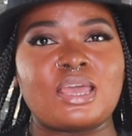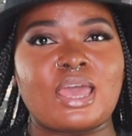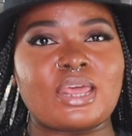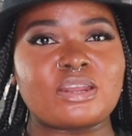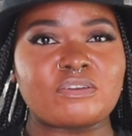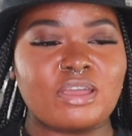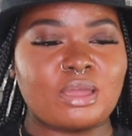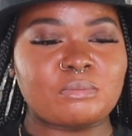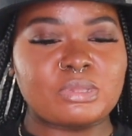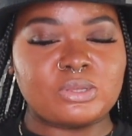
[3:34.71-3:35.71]

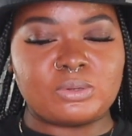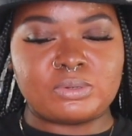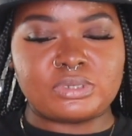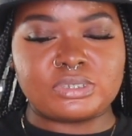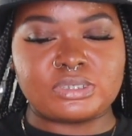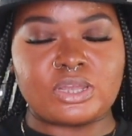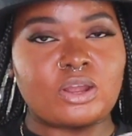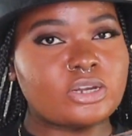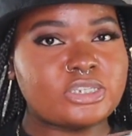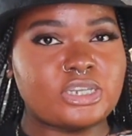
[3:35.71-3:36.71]
anagram balloons, they
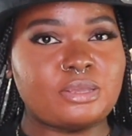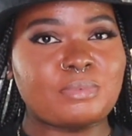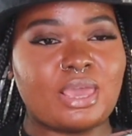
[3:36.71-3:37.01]
aren't cheap,